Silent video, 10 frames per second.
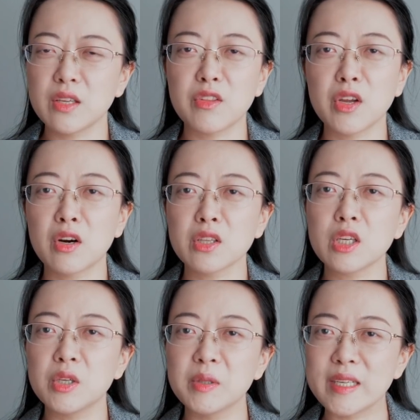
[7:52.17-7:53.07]
And they are the
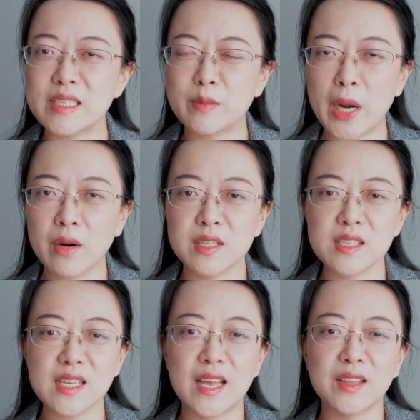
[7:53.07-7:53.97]
coolest
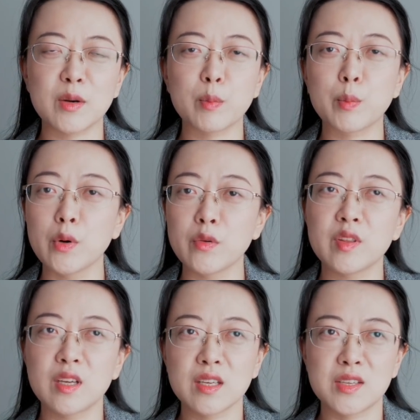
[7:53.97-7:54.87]
parents, and they're
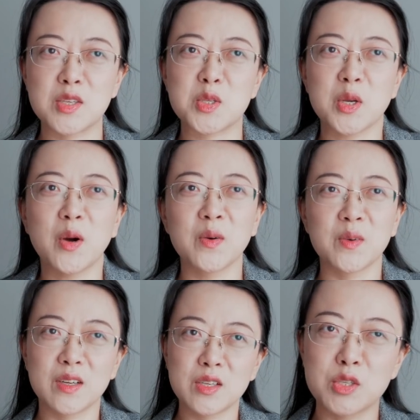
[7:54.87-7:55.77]
both
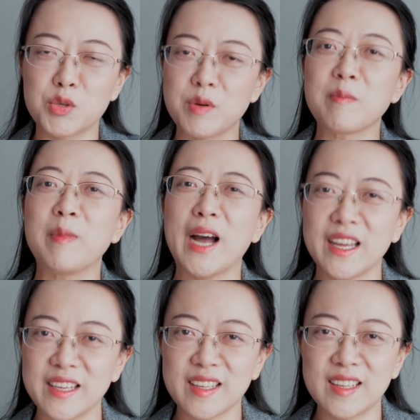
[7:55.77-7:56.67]
so
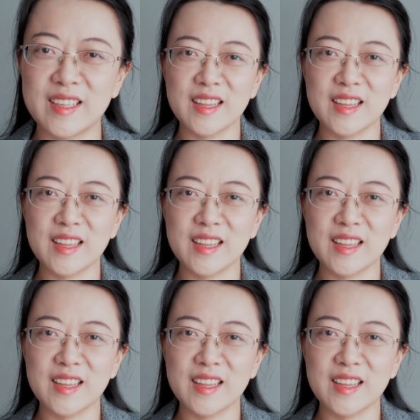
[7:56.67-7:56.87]
dramatic.